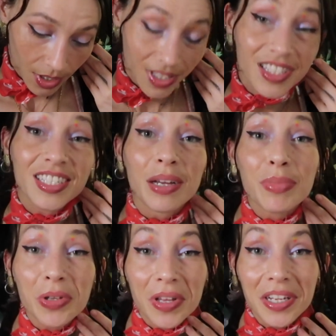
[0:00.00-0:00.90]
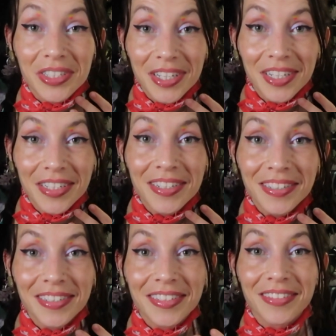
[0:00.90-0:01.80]

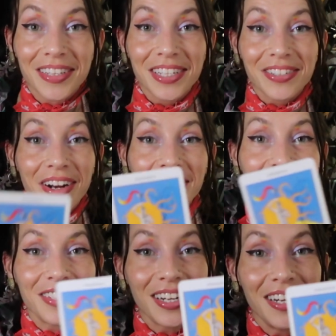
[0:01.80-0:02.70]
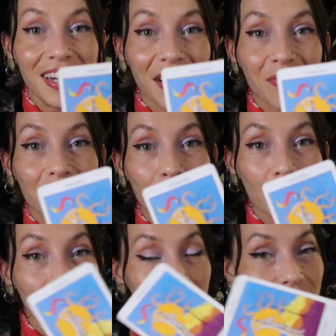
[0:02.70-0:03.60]
stimulation. These cards have
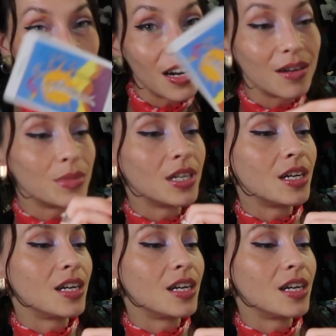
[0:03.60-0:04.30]
words at the top,